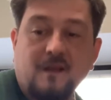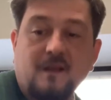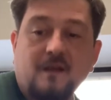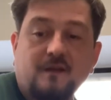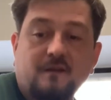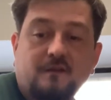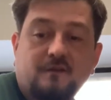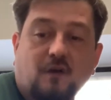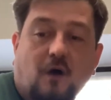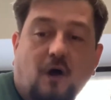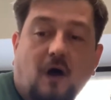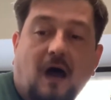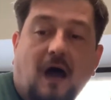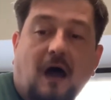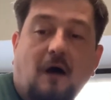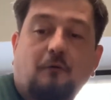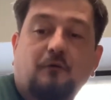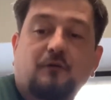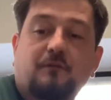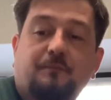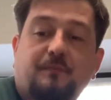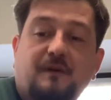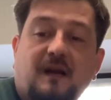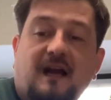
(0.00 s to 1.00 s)
So I
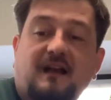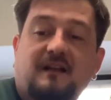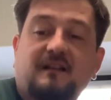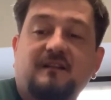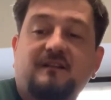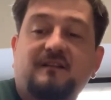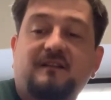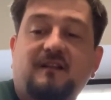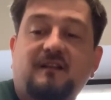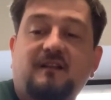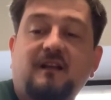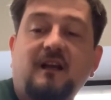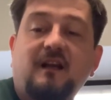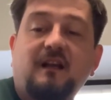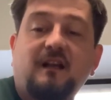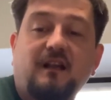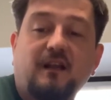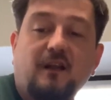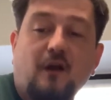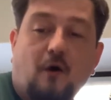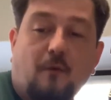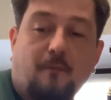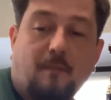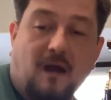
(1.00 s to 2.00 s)
would practice it
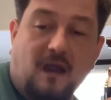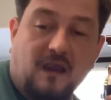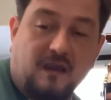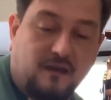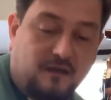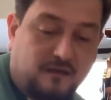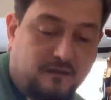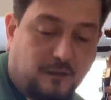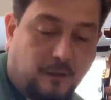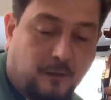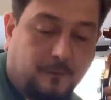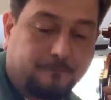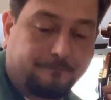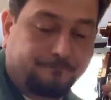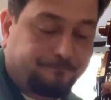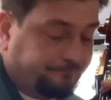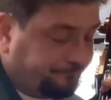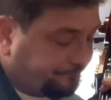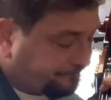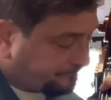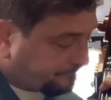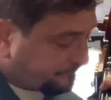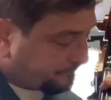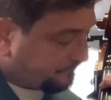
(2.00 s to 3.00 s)
little by little.
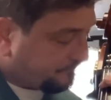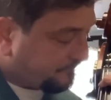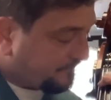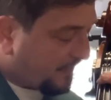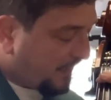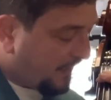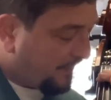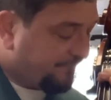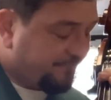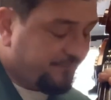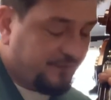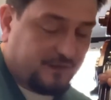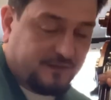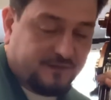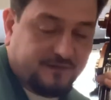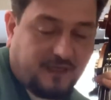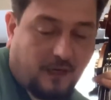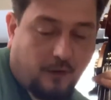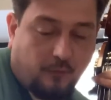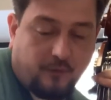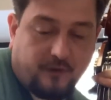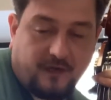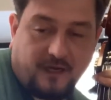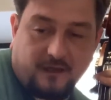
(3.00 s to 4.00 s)
First I
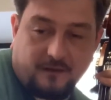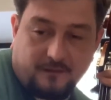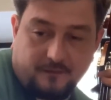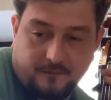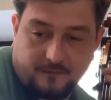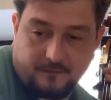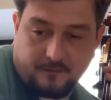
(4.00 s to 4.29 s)
will get